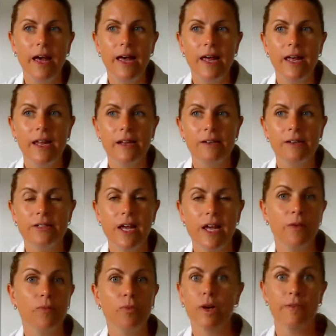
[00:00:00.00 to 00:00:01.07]

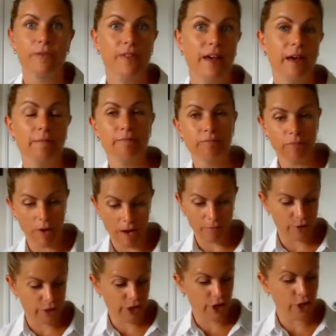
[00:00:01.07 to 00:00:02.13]
and whatever that
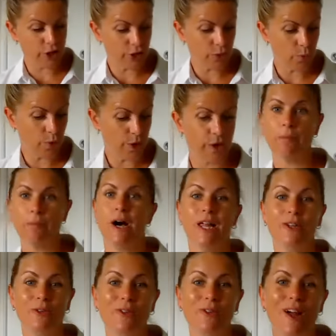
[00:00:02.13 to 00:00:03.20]
return to work
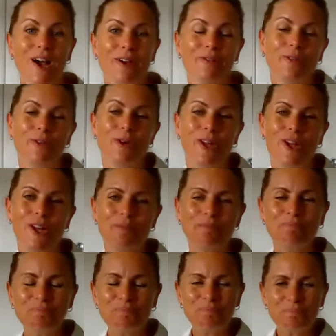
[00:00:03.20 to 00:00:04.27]
might look like for
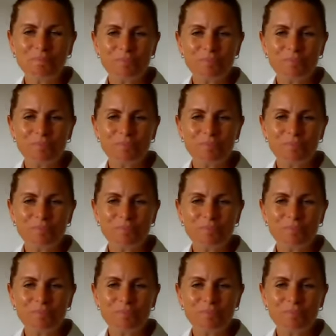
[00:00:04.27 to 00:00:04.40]
you.